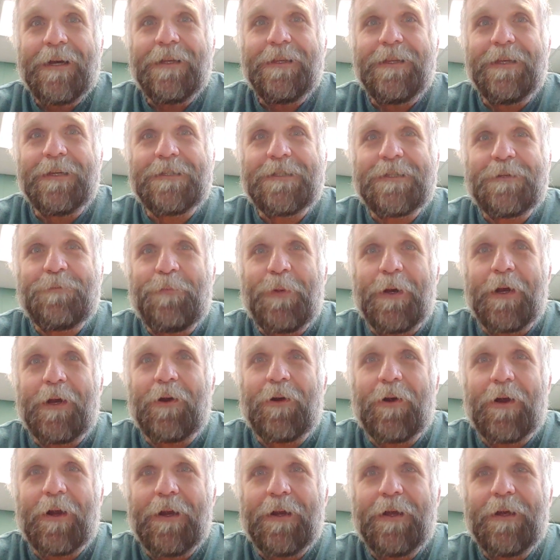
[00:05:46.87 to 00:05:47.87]
the
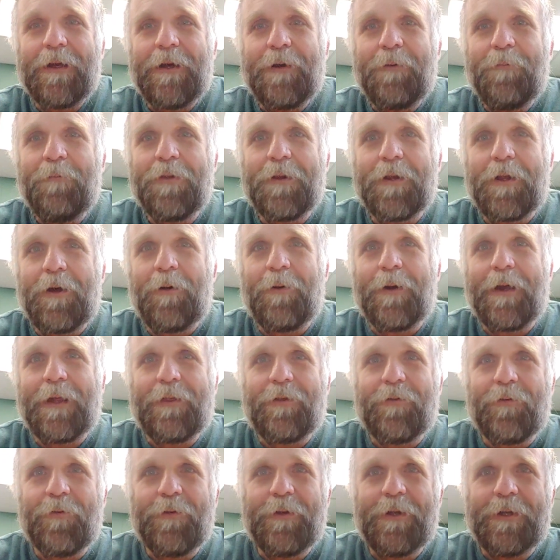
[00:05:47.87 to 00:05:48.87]
Spirit
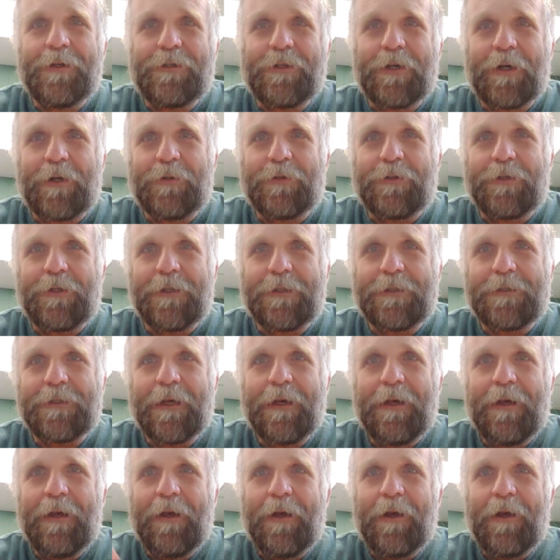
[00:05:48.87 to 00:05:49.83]
blowing through the churches.